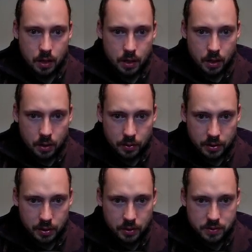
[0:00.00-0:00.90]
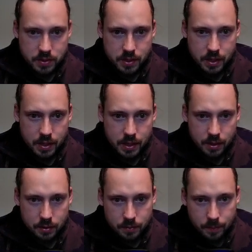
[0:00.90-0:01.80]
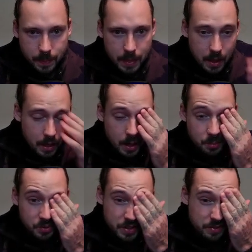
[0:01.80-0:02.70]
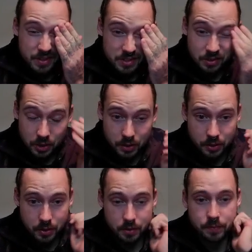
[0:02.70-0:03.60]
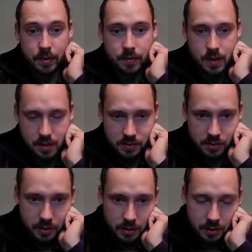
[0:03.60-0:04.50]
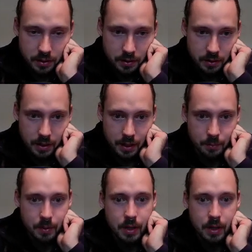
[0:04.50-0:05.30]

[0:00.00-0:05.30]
Oh, and here's, I believe it's Looker that they inserted into the game.